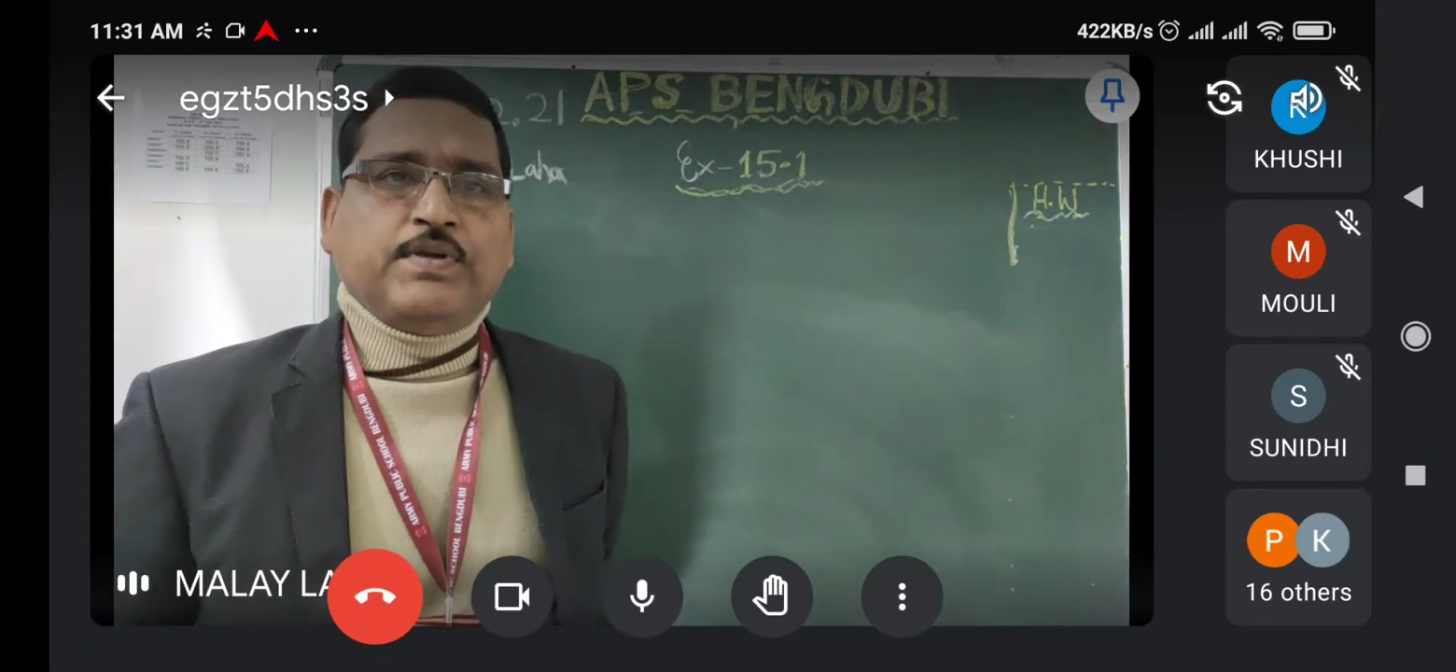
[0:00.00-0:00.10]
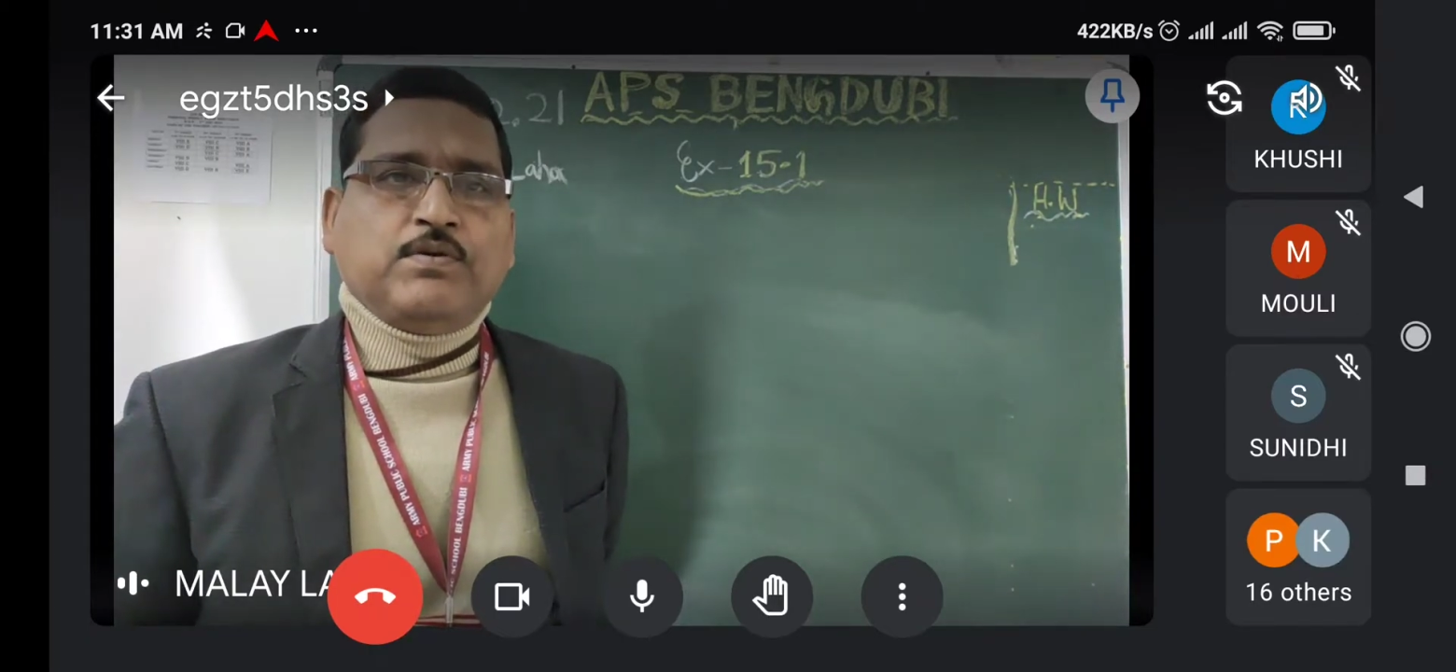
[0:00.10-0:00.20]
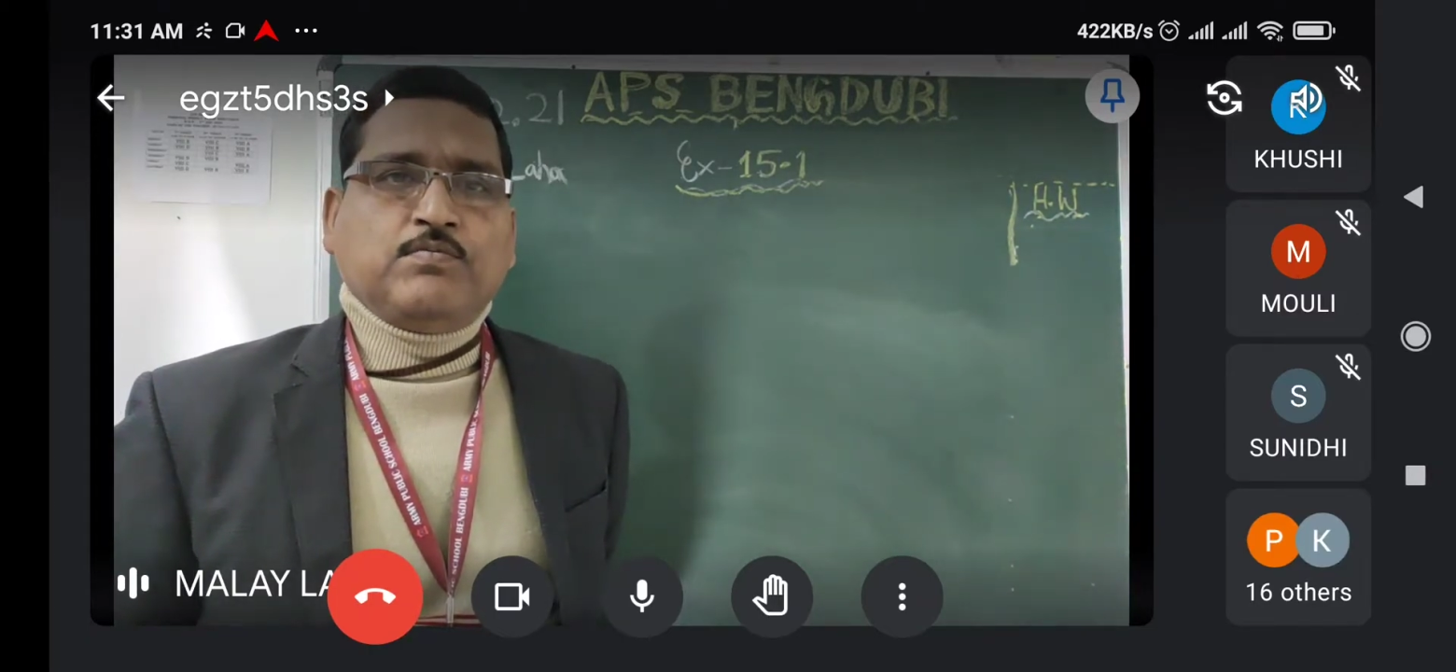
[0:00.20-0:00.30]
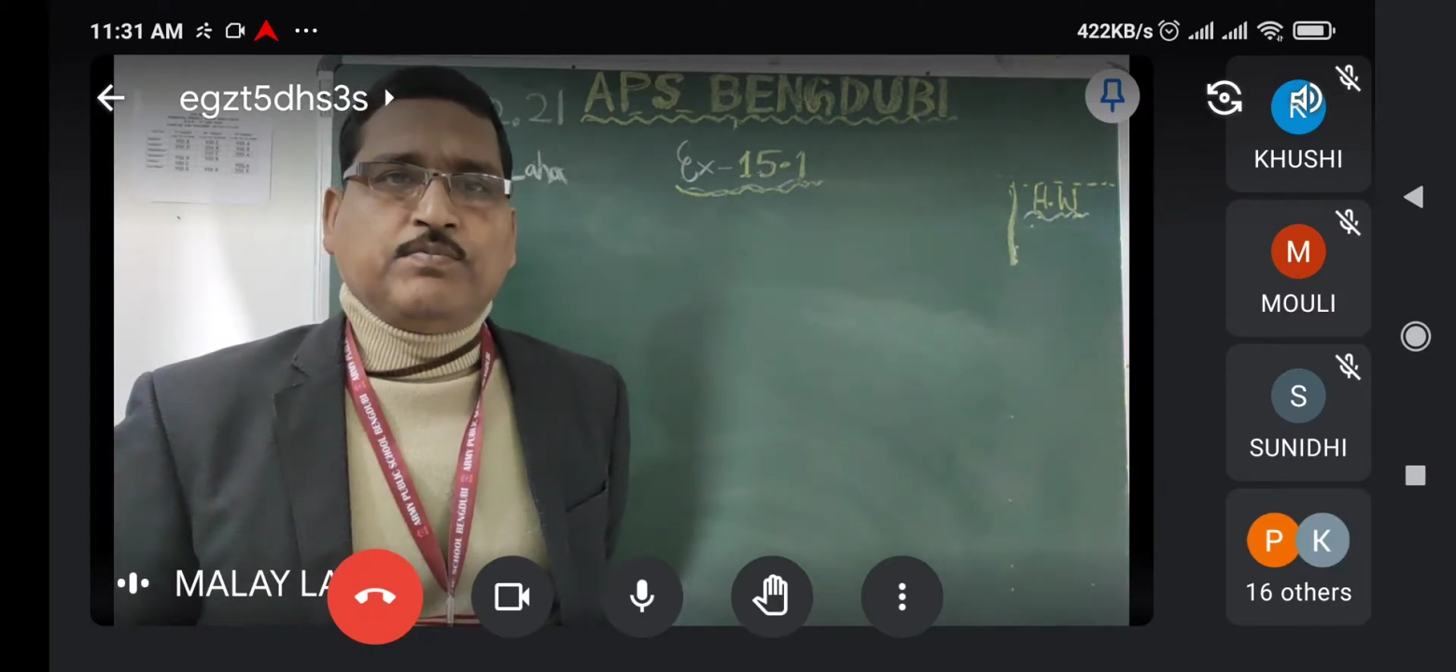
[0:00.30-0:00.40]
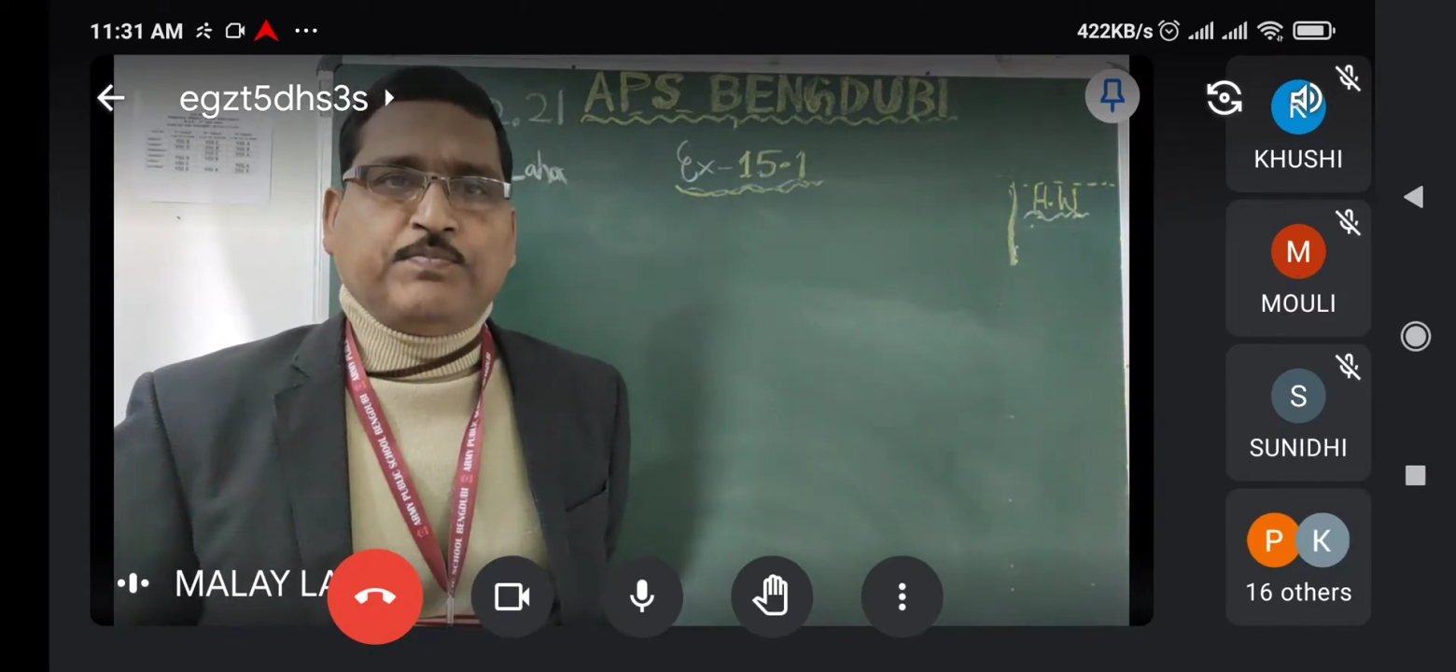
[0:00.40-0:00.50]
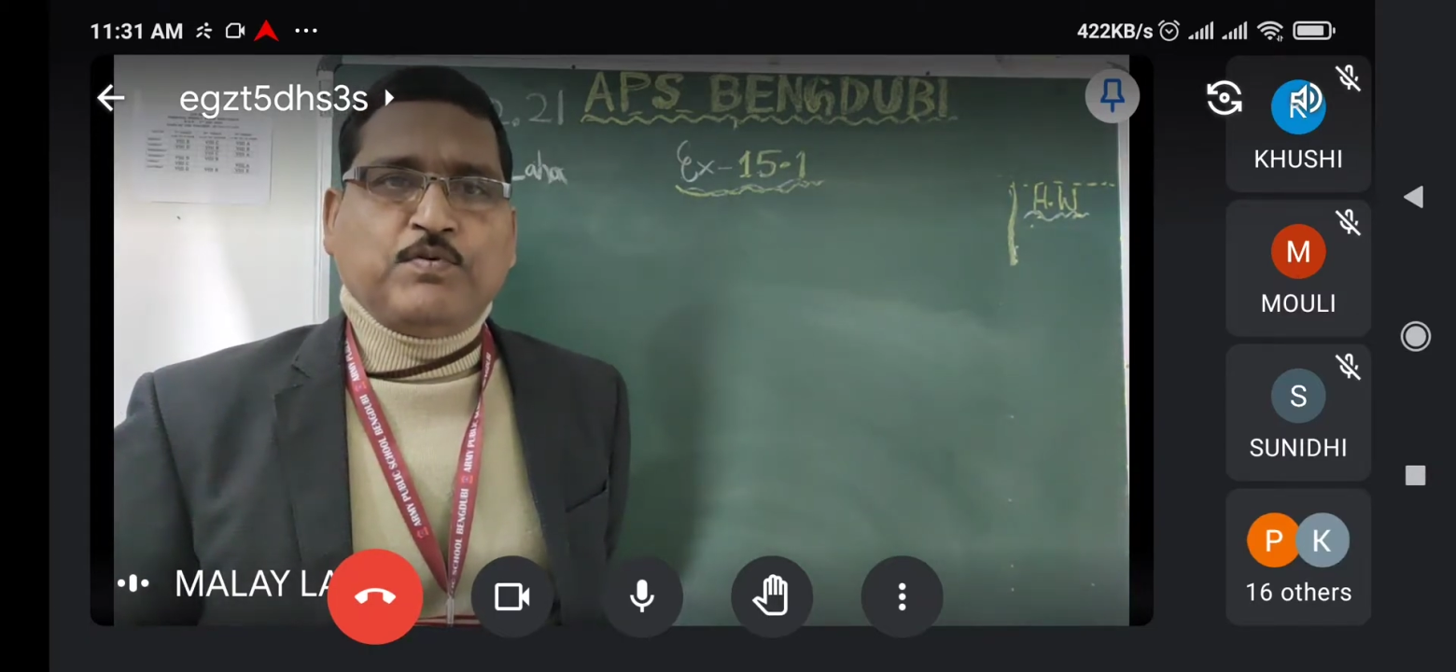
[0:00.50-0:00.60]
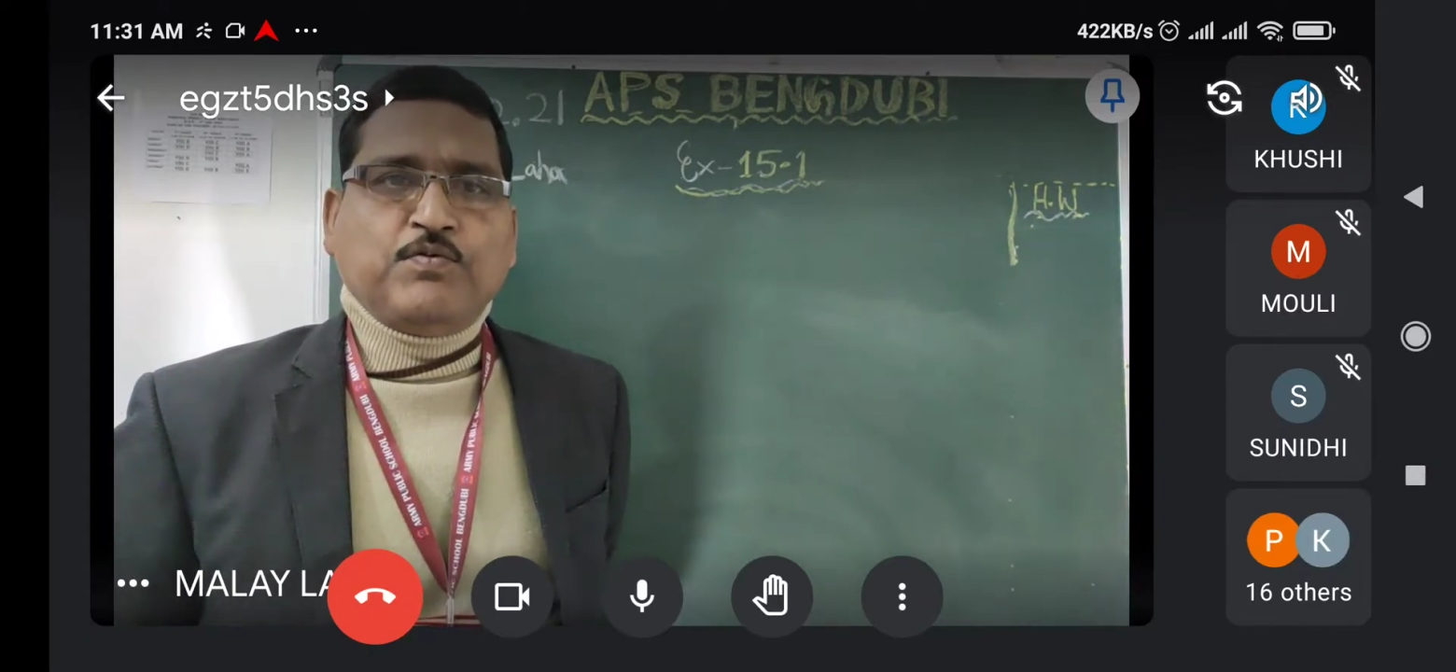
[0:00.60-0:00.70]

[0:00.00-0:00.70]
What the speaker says: few